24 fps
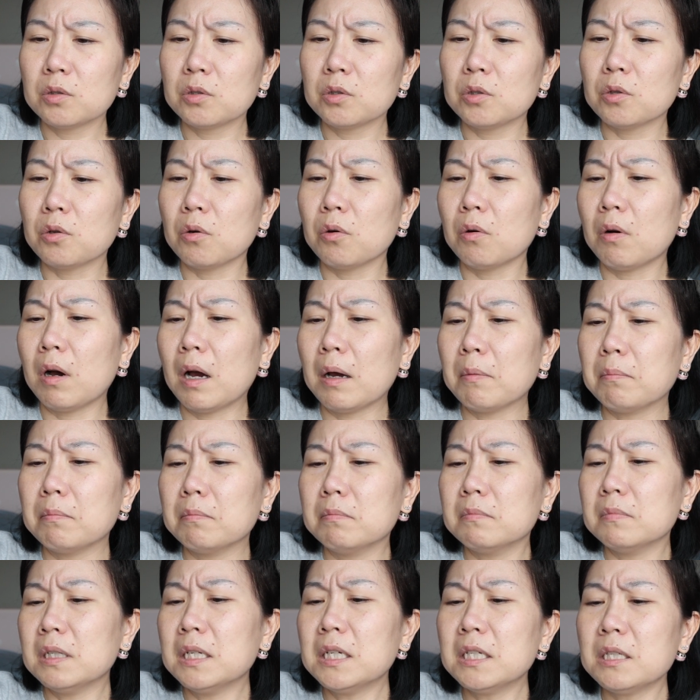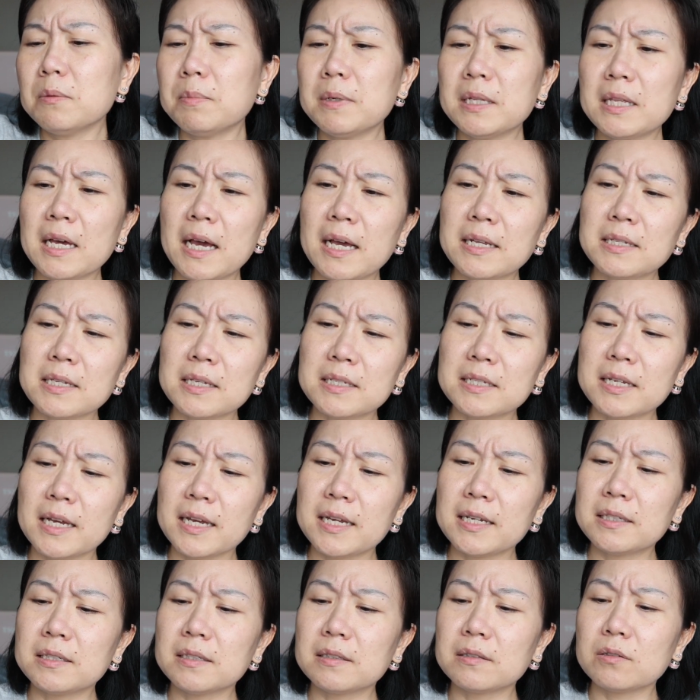You know, I'm a little bit
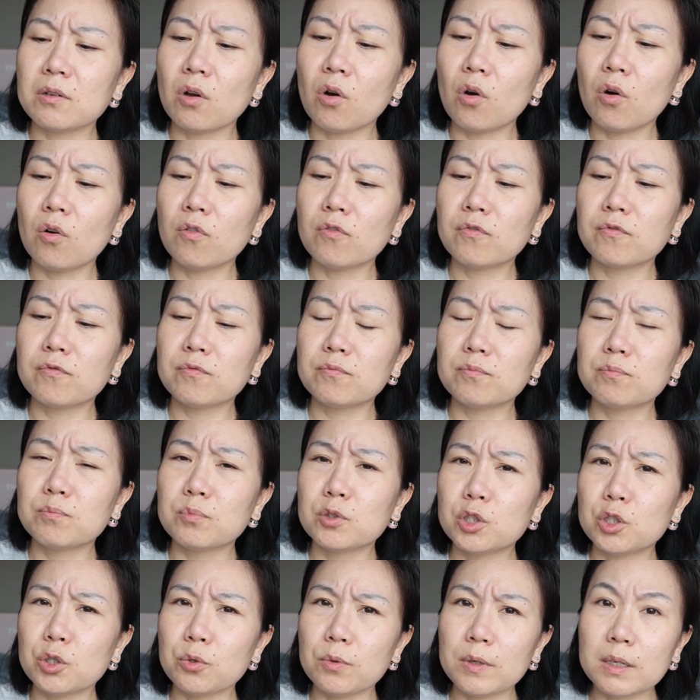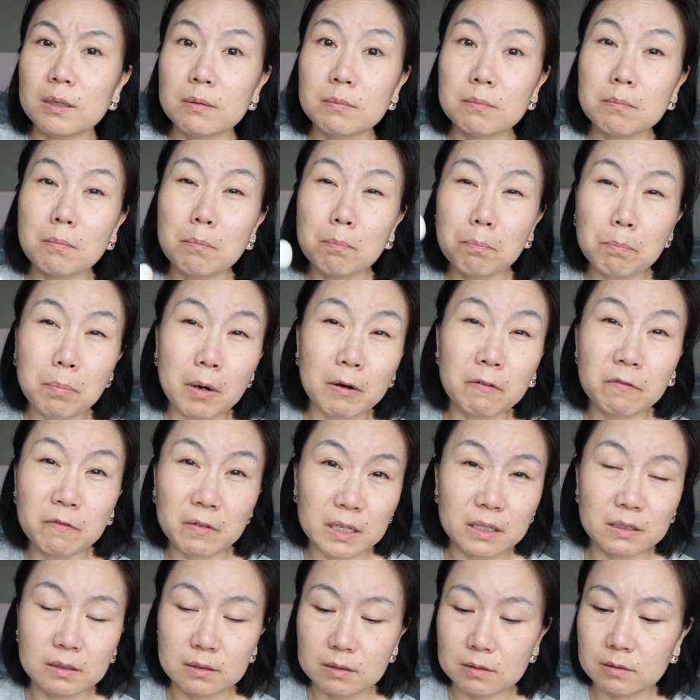hesitate of doing
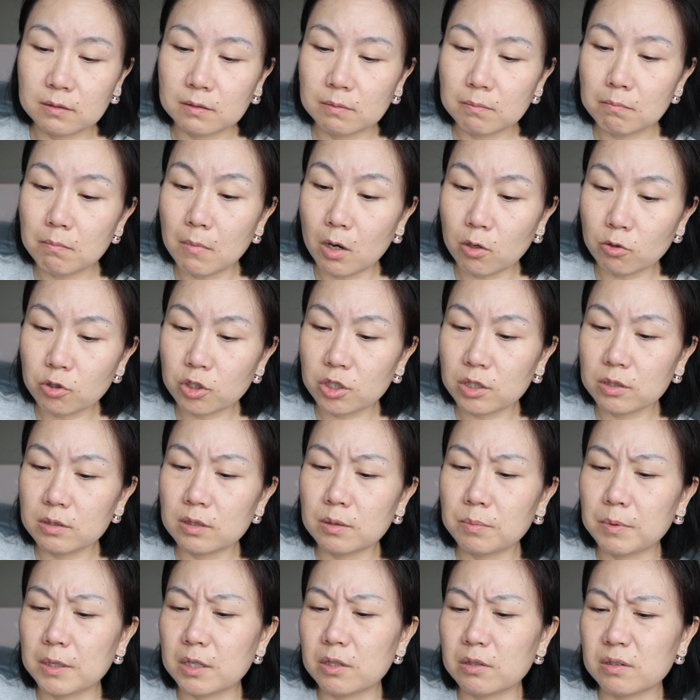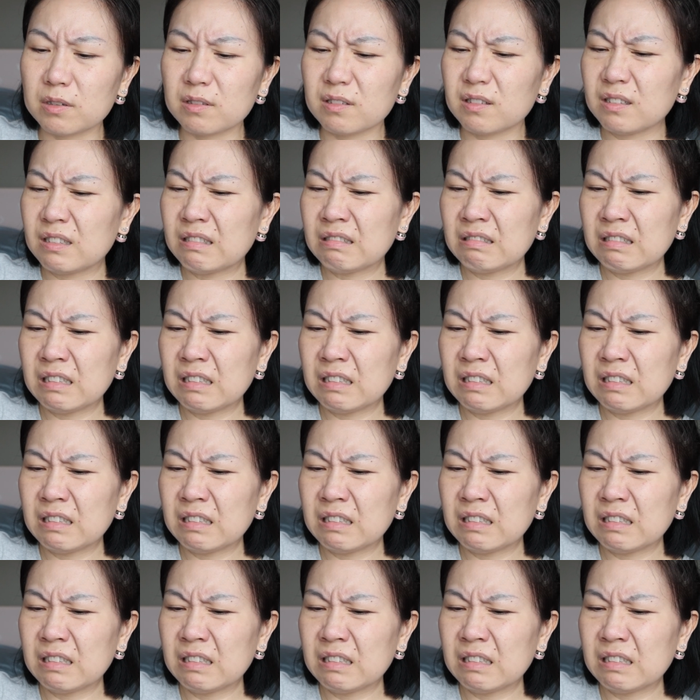buffing motions because